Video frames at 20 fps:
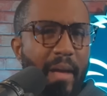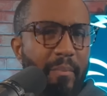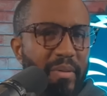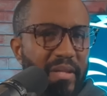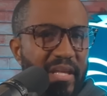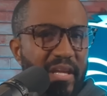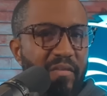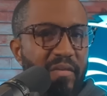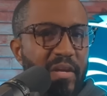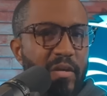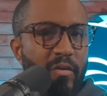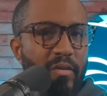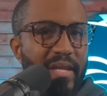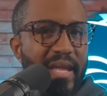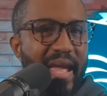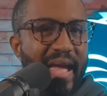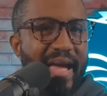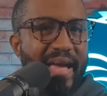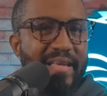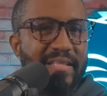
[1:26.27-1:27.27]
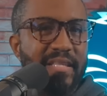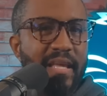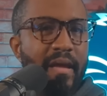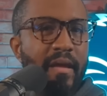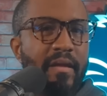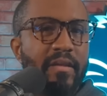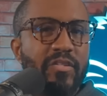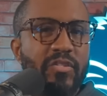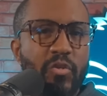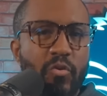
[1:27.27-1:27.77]
I believe he only has
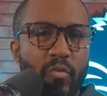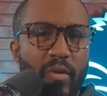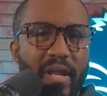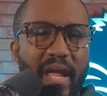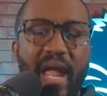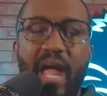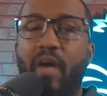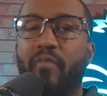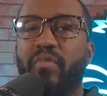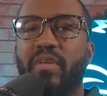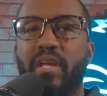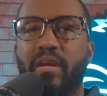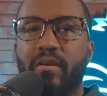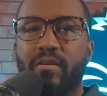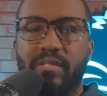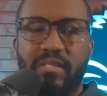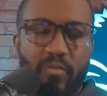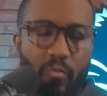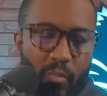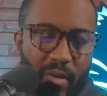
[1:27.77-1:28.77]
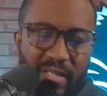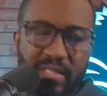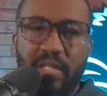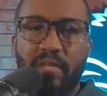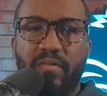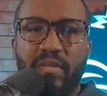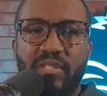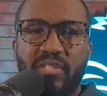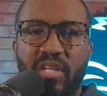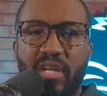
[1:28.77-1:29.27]
2.5 years, the
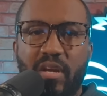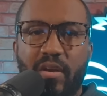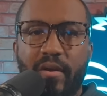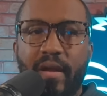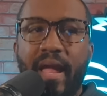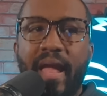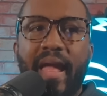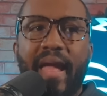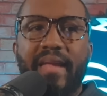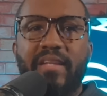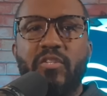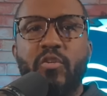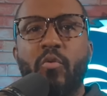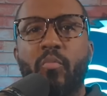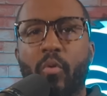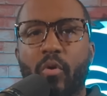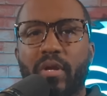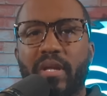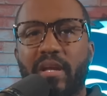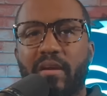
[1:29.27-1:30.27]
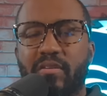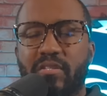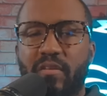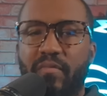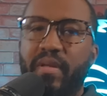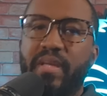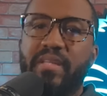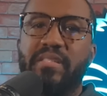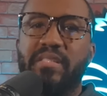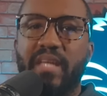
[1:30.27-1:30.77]
rest of this year, and 2 more
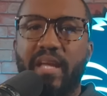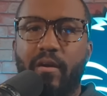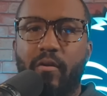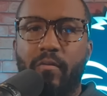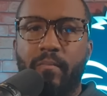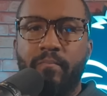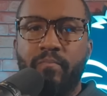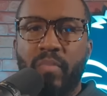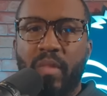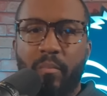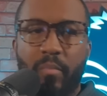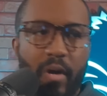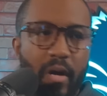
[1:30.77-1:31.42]
years of his deal.